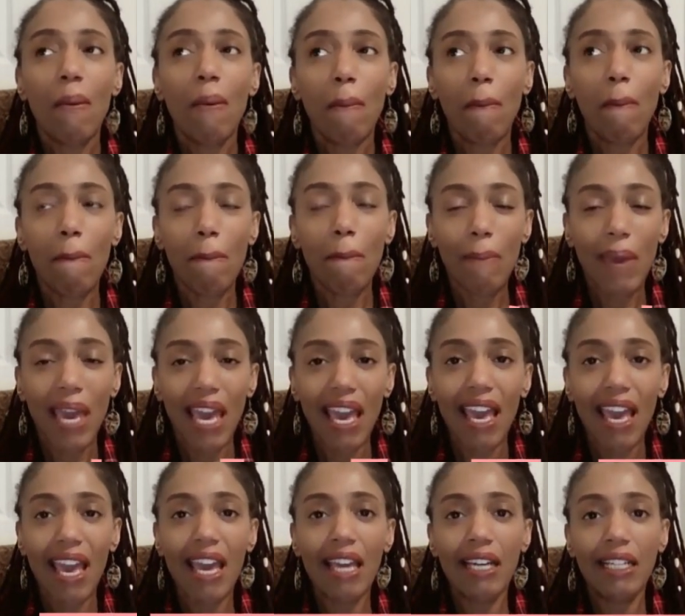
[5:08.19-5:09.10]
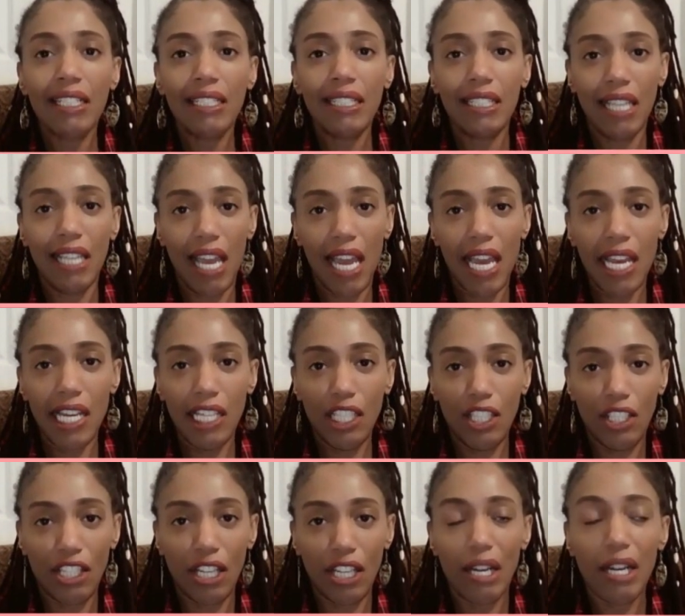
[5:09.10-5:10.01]

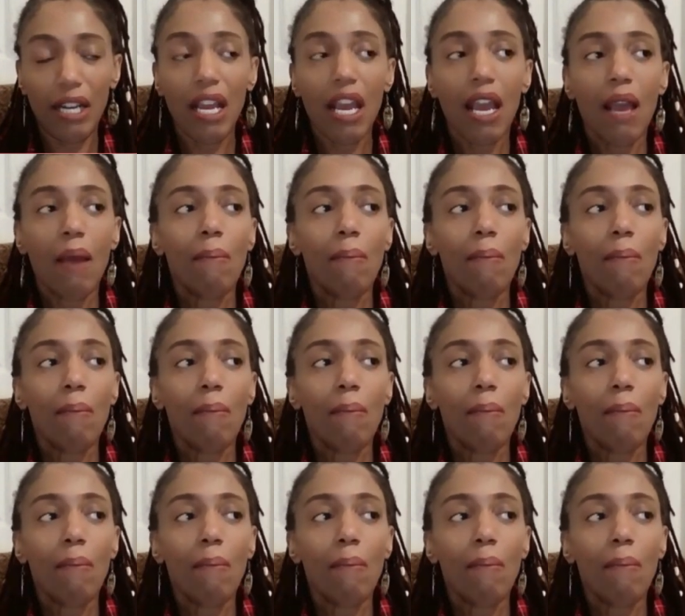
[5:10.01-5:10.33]
meditation.